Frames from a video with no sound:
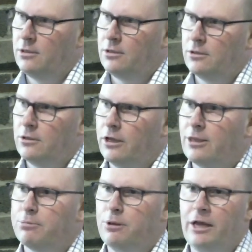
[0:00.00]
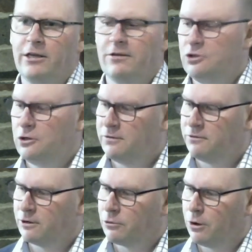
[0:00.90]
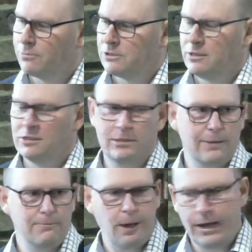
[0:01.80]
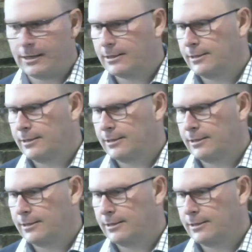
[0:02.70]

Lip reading: like the planting of two different crops in the same paddock.